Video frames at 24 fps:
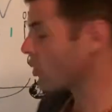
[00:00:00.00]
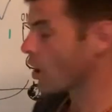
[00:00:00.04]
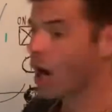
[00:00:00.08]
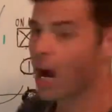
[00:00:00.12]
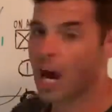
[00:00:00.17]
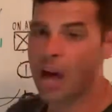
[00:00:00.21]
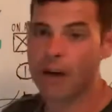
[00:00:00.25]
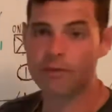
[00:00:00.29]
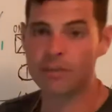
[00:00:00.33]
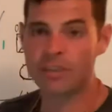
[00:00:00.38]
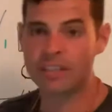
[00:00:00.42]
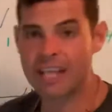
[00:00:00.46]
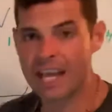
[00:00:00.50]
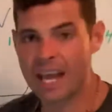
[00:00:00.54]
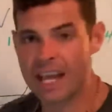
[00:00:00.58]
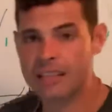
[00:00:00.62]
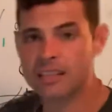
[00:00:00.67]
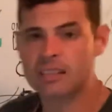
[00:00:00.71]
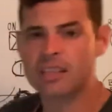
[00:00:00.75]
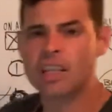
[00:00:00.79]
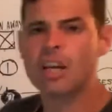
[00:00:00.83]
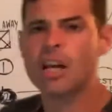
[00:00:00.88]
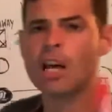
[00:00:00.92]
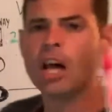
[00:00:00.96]
off,
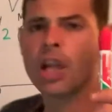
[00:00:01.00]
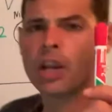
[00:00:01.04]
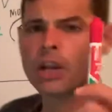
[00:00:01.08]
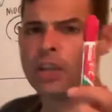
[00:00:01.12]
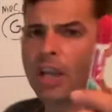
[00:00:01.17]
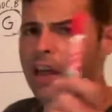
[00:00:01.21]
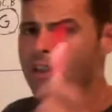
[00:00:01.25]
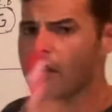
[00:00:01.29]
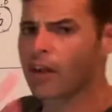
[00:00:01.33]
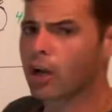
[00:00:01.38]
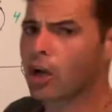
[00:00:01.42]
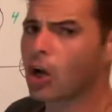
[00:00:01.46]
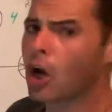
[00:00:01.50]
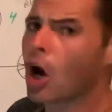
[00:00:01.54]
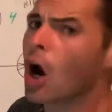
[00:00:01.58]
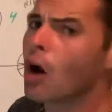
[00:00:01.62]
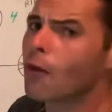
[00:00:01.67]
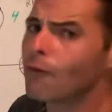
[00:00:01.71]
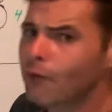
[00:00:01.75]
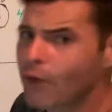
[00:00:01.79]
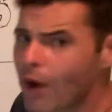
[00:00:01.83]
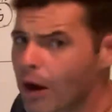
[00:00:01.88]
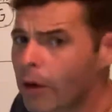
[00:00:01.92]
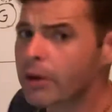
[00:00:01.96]
yes. Another
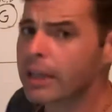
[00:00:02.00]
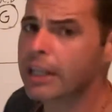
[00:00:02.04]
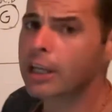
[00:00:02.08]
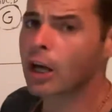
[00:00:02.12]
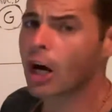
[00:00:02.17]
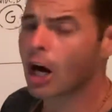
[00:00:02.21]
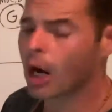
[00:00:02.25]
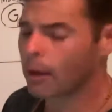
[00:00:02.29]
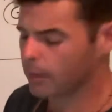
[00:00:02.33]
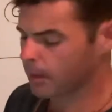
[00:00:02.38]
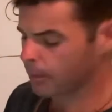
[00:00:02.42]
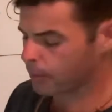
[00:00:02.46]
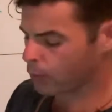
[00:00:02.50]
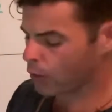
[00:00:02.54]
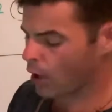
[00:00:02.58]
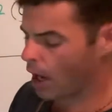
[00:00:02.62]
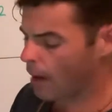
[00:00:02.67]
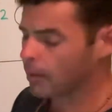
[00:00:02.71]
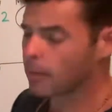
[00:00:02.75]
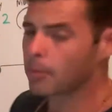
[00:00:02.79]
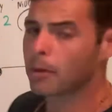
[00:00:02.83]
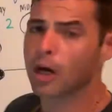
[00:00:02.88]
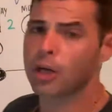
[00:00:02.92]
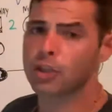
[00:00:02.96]
very common
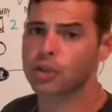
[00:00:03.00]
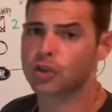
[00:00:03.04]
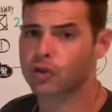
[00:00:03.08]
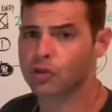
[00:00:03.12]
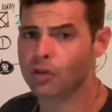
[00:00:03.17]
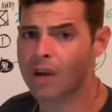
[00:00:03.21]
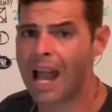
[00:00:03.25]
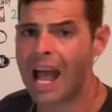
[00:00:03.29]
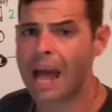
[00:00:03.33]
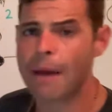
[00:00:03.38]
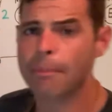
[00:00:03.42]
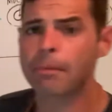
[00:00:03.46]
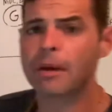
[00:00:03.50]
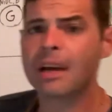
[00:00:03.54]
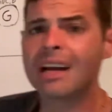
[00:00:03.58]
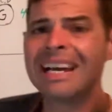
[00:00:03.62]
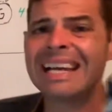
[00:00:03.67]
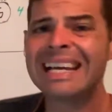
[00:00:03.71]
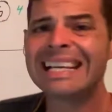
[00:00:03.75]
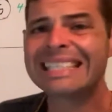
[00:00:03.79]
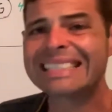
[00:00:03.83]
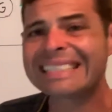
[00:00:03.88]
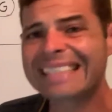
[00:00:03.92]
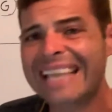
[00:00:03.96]
problem on trap,
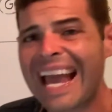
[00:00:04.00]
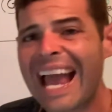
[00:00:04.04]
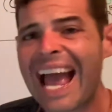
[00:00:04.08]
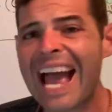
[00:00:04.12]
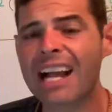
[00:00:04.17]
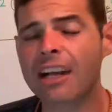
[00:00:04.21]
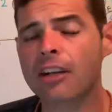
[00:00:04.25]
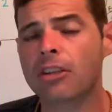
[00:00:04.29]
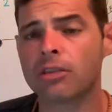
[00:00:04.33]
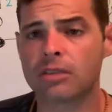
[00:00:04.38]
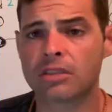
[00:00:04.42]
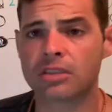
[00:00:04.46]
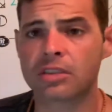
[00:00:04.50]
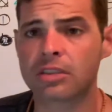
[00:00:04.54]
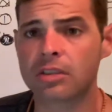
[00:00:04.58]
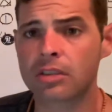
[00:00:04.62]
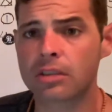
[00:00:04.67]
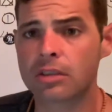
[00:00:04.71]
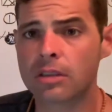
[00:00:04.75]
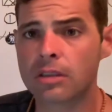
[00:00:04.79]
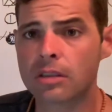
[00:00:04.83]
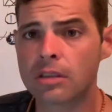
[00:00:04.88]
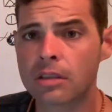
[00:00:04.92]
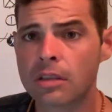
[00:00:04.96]

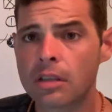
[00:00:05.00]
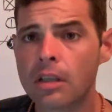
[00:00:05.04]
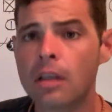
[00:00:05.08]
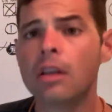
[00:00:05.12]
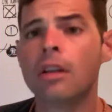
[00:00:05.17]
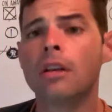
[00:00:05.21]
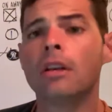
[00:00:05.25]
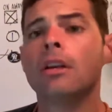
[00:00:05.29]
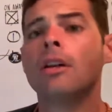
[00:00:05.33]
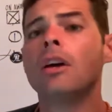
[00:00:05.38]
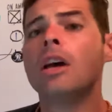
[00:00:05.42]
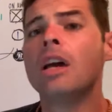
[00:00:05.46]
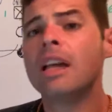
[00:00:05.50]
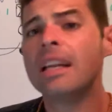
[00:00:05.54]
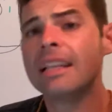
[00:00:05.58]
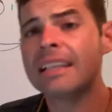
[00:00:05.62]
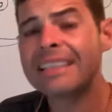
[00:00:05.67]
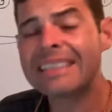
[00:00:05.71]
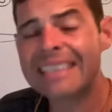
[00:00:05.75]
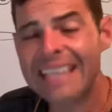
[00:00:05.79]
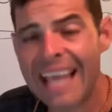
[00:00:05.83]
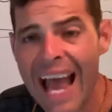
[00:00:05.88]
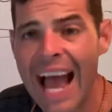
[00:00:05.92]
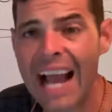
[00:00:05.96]
tackles.
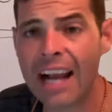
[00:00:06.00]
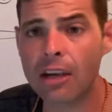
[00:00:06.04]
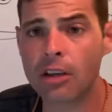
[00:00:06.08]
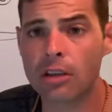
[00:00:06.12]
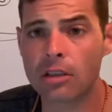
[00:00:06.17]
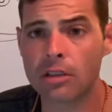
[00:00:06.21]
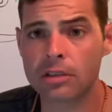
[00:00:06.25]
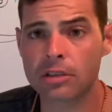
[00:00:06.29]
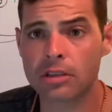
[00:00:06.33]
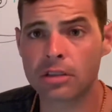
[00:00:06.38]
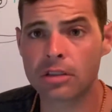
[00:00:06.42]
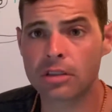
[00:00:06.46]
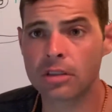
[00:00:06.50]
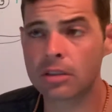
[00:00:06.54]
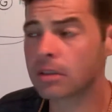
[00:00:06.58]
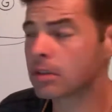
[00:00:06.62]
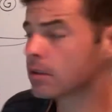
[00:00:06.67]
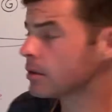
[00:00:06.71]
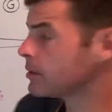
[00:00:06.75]
Tackles,